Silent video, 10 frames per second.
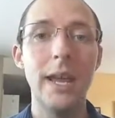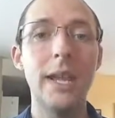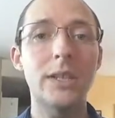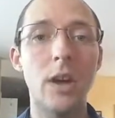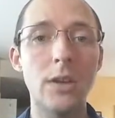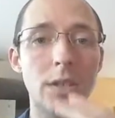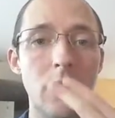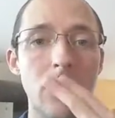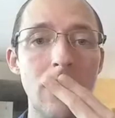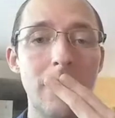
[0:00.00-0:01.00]
It's
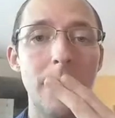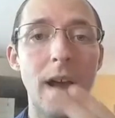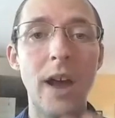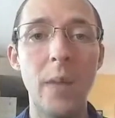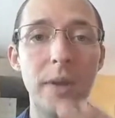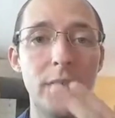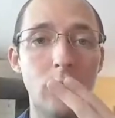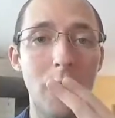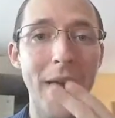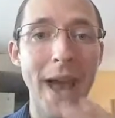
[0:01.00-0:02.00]
also a
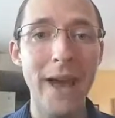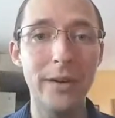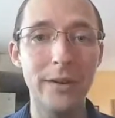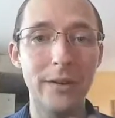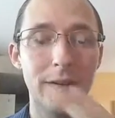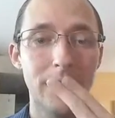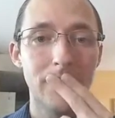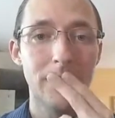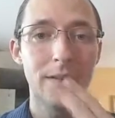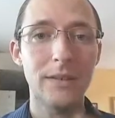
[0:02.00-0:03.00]
habitual pattern
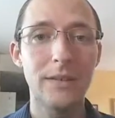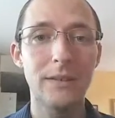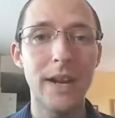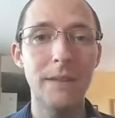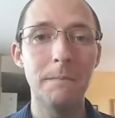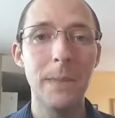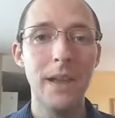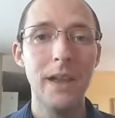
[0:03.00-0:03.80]
right?